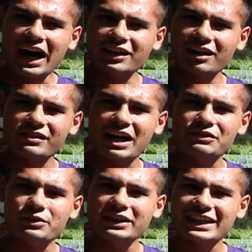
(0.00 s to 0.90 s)
I'd love to
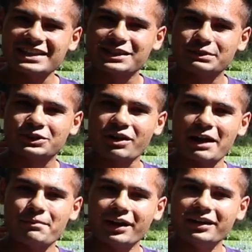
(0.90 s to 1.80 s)
have you hit that
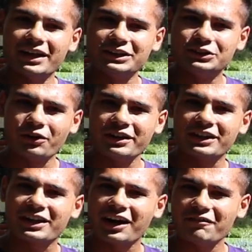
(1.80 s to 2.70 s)
subscribe button and join
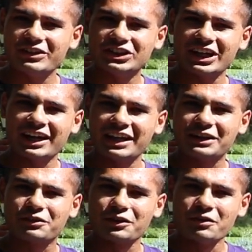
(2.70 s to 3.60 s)
the Car Vision
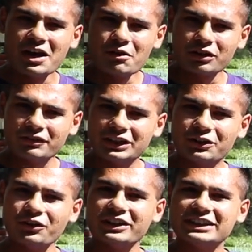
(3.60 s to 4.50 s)
LA crew, one of the
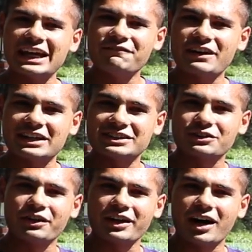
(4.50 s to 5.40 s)
coolest and
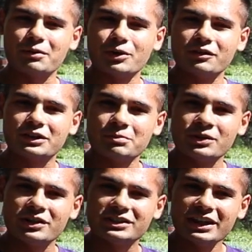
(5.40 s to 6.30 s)
fastest growing automotive
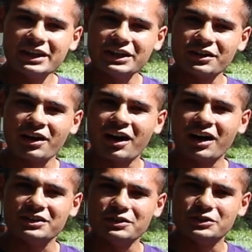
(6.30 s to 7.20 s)
communities here
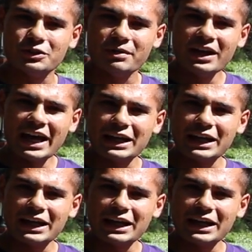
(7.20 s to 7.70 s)
on YouTube.